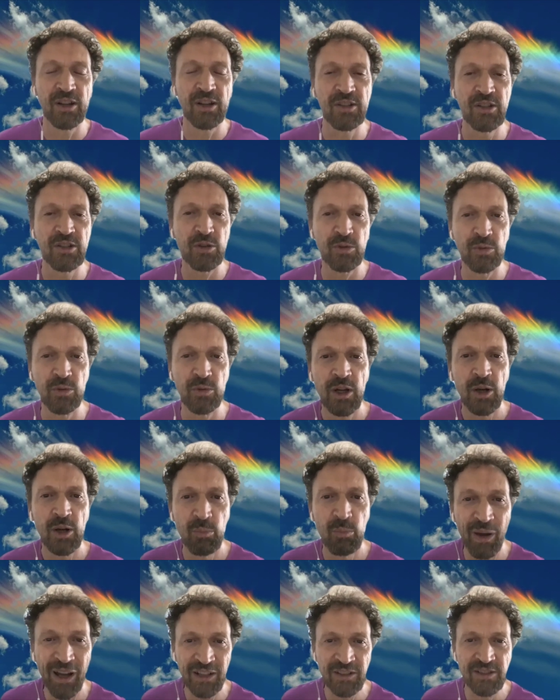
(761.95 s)
do,
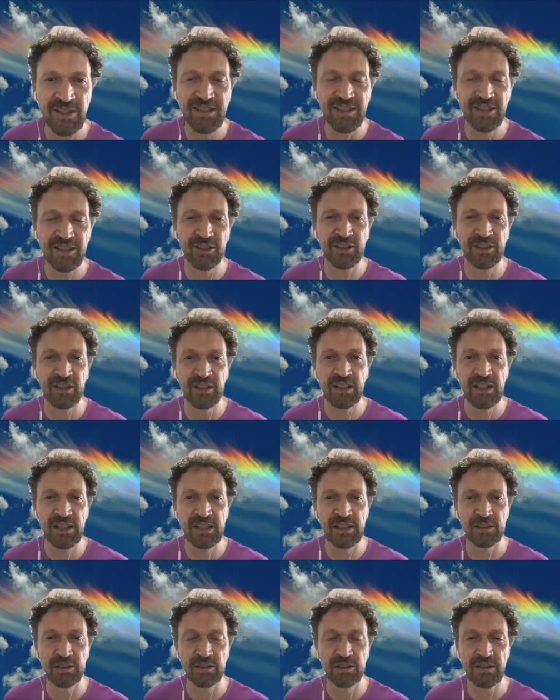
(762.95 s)
bouncing on your
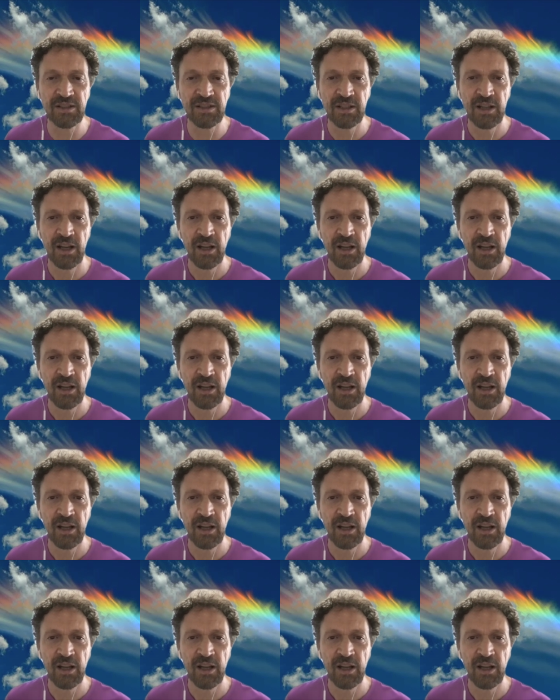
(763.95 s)
heels,